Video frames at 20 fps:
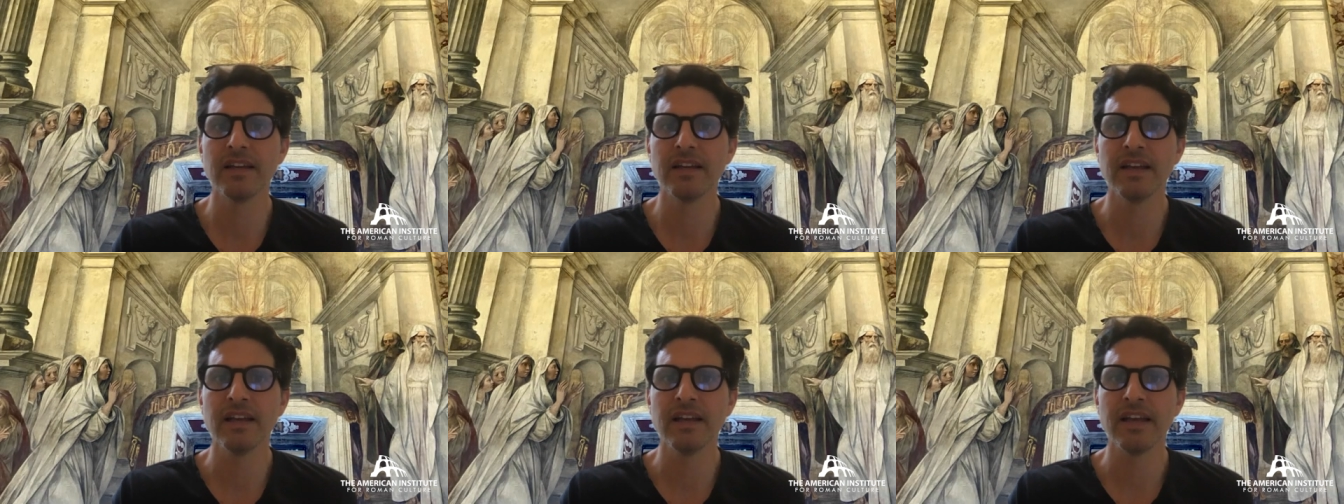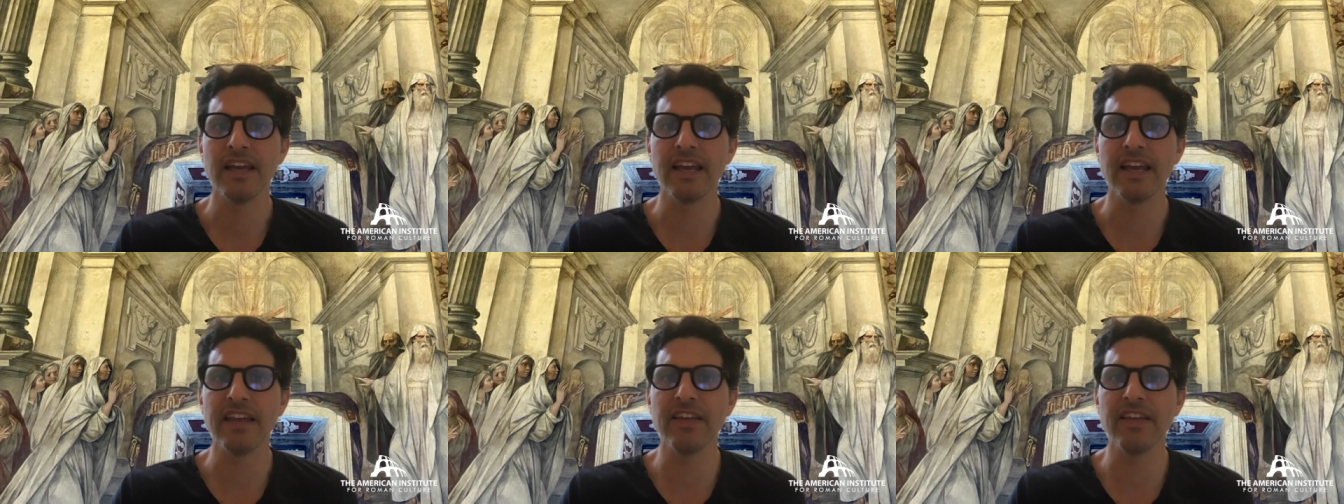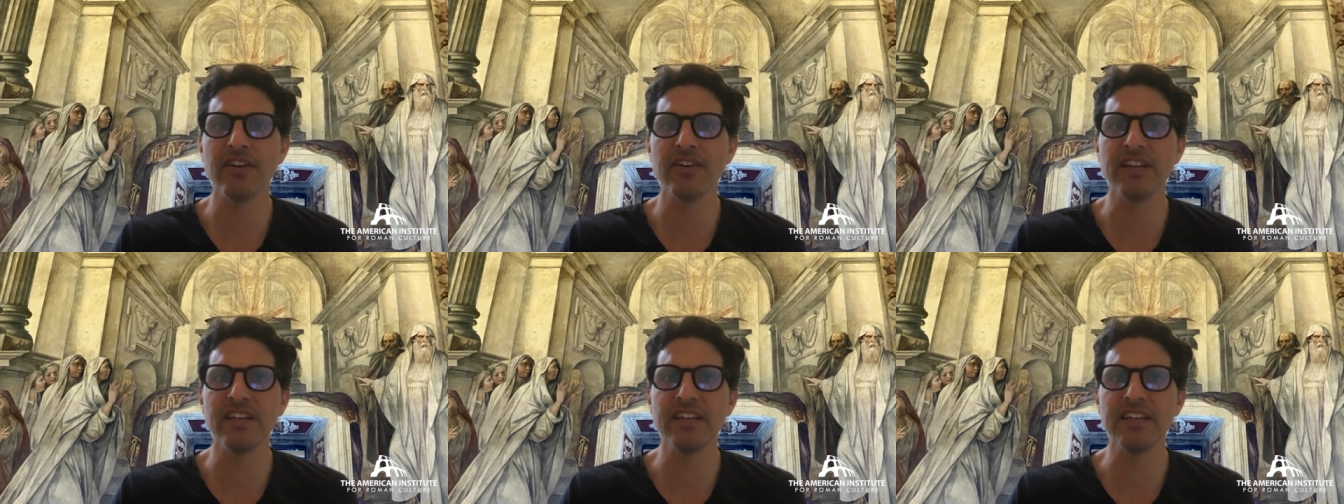Hey
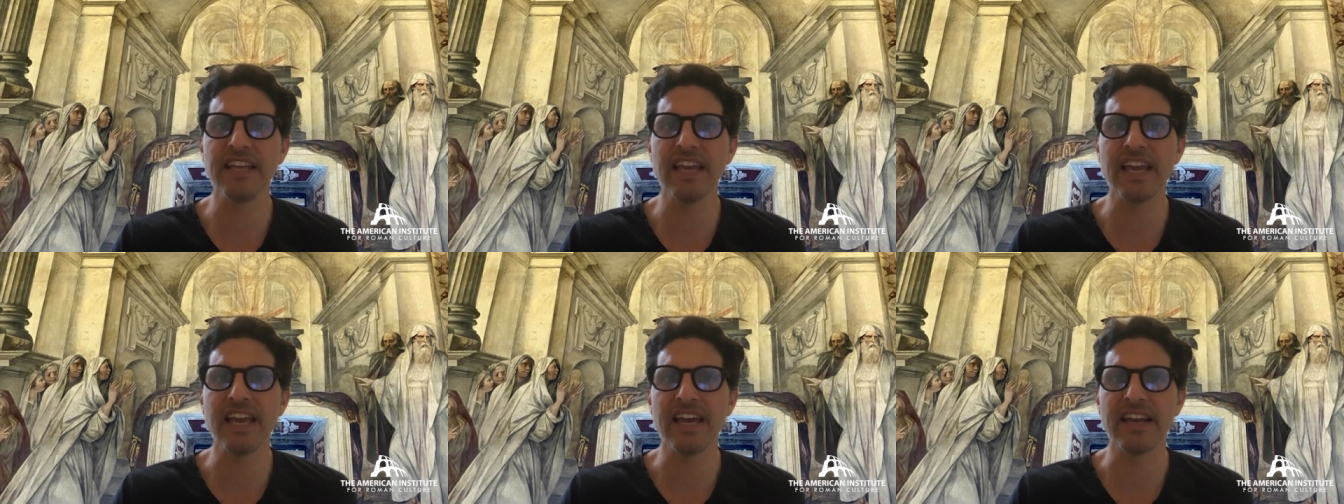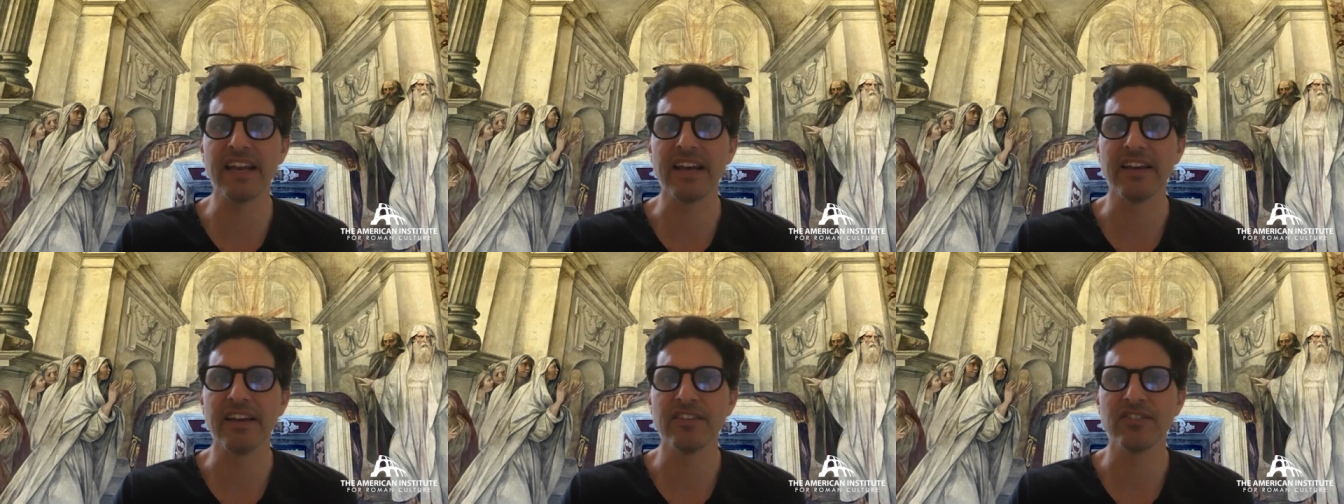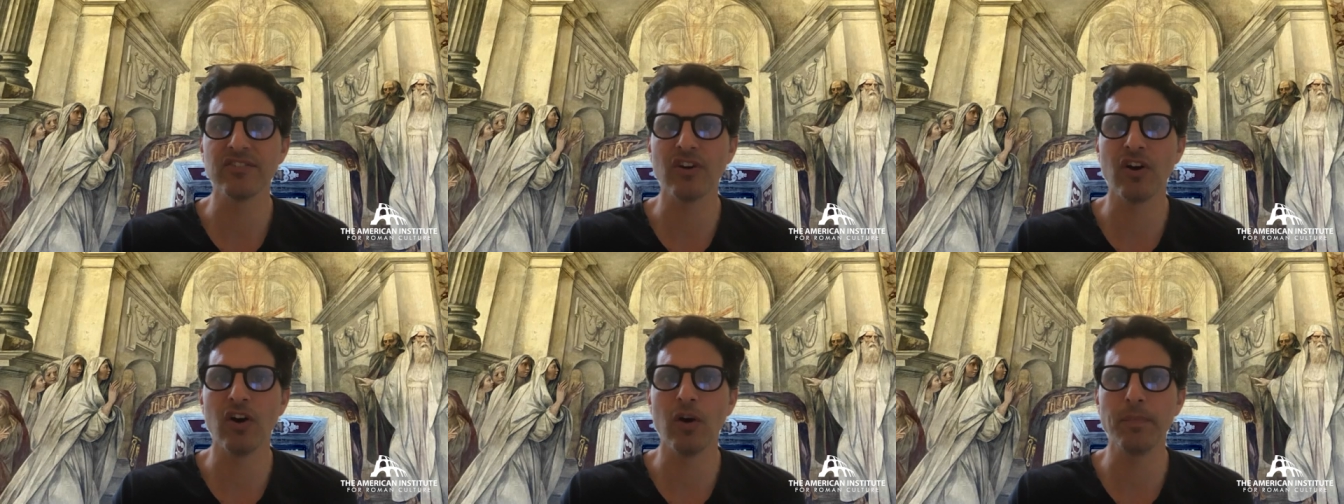there in Indiana.
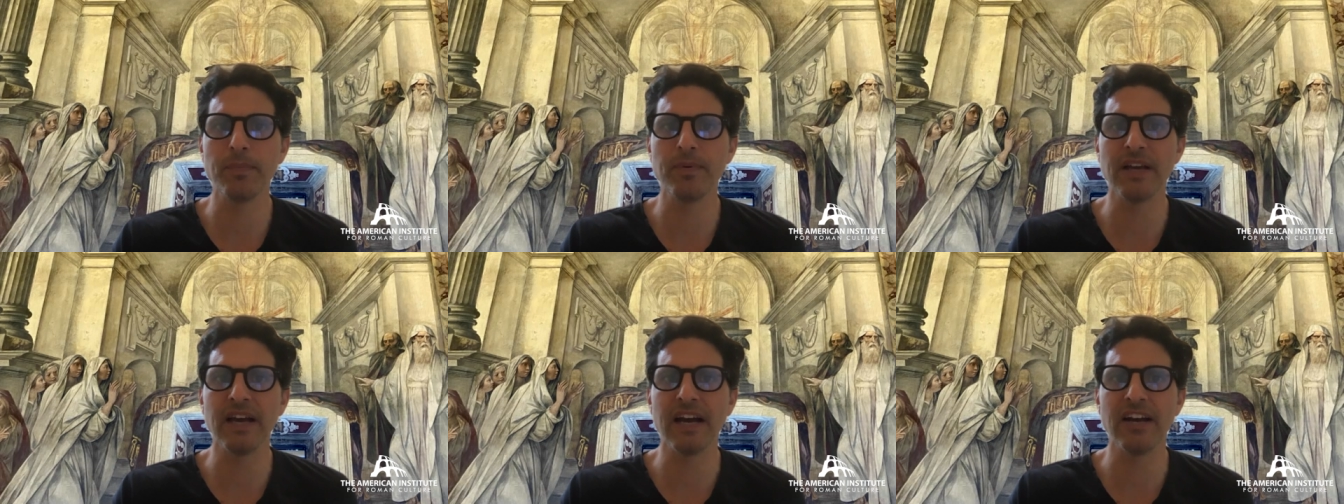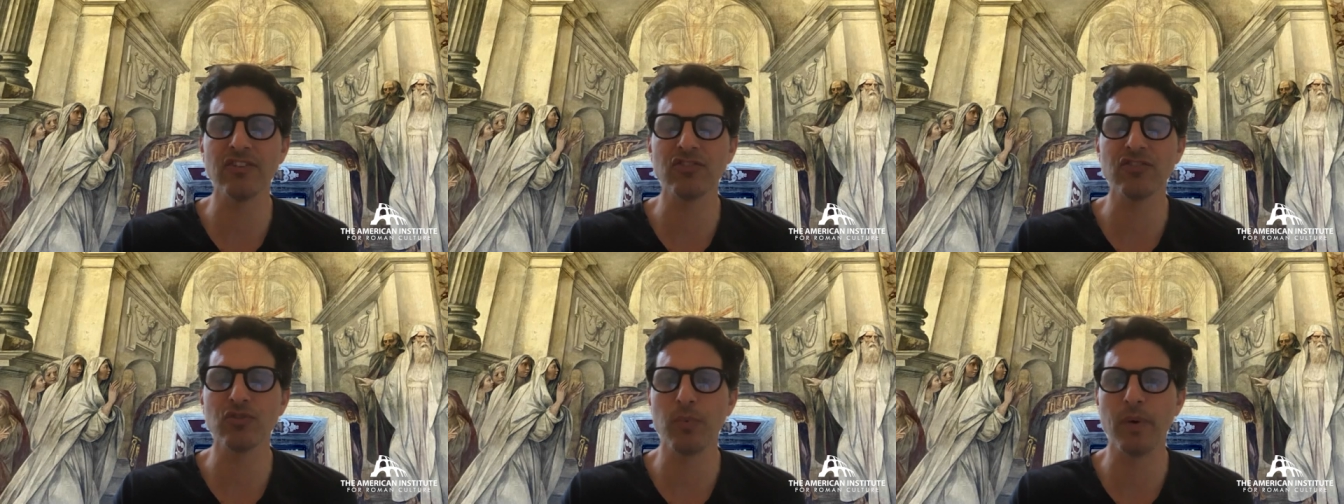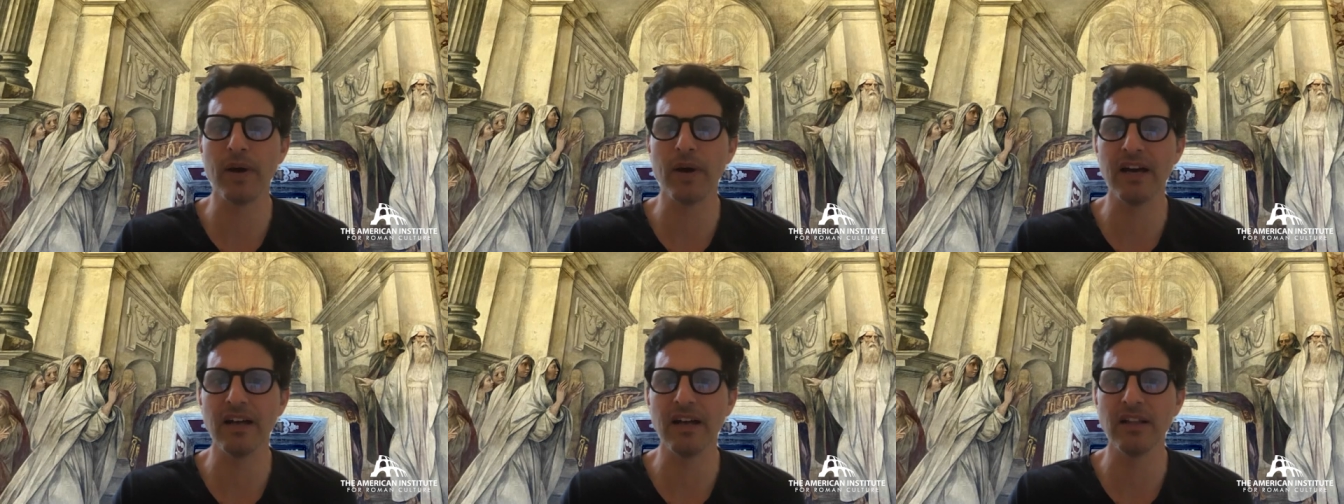So I hope you guys are
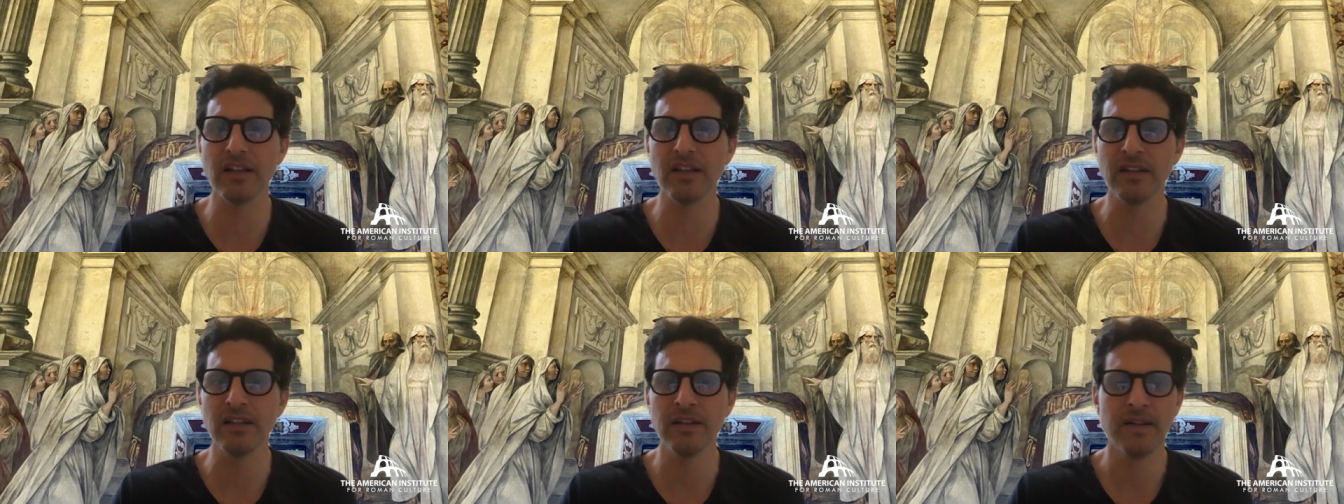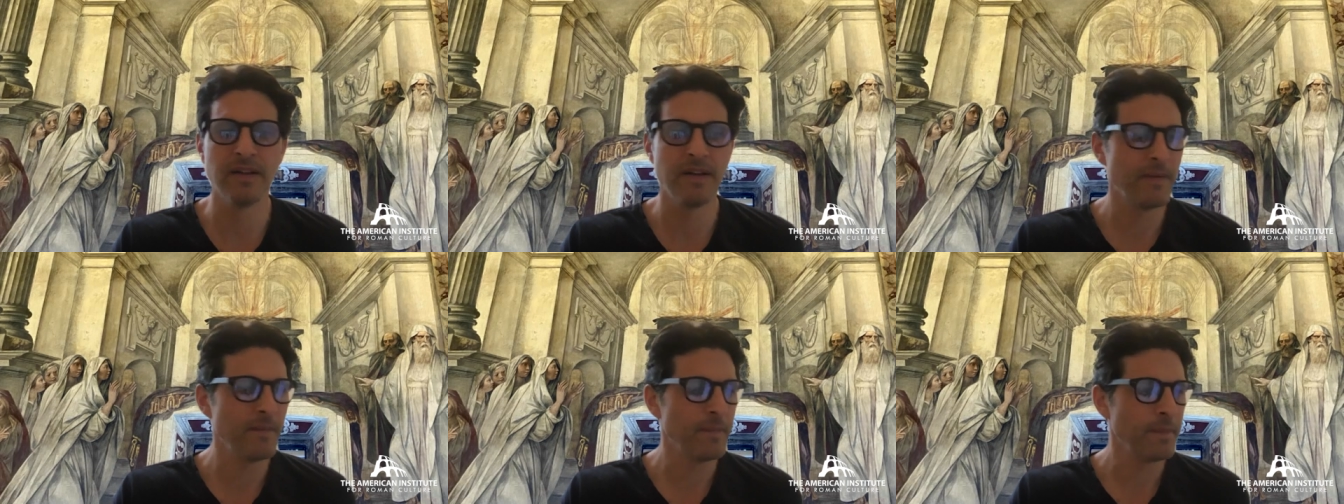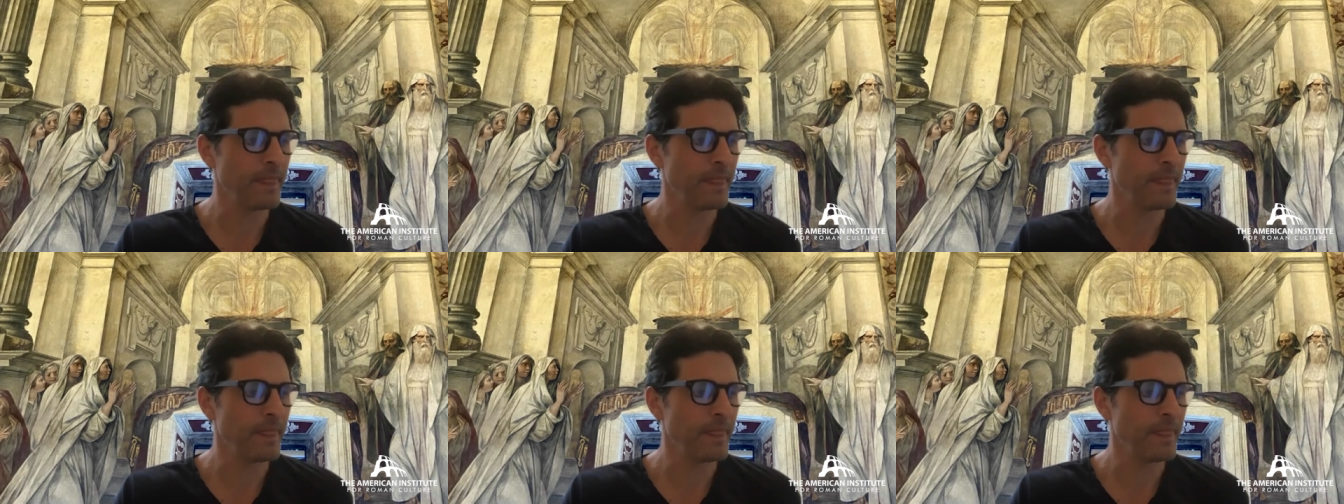well